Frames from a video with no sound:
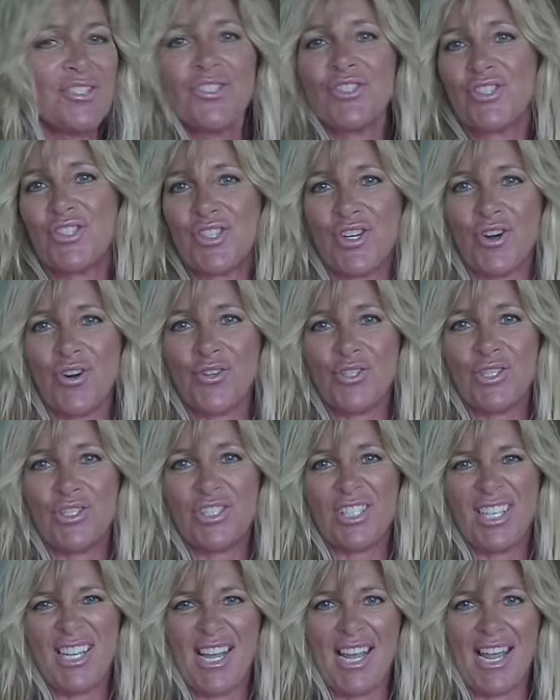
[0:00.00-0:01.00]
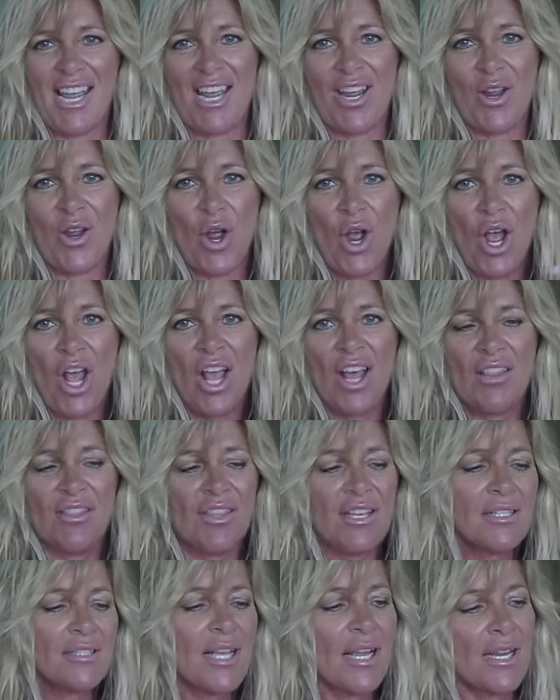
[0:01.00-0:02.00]
to show you today
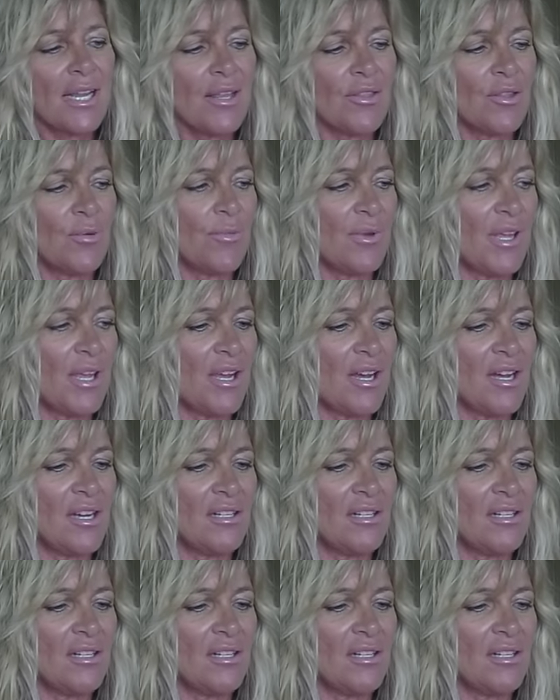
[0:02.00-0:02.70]
things I get in the mail.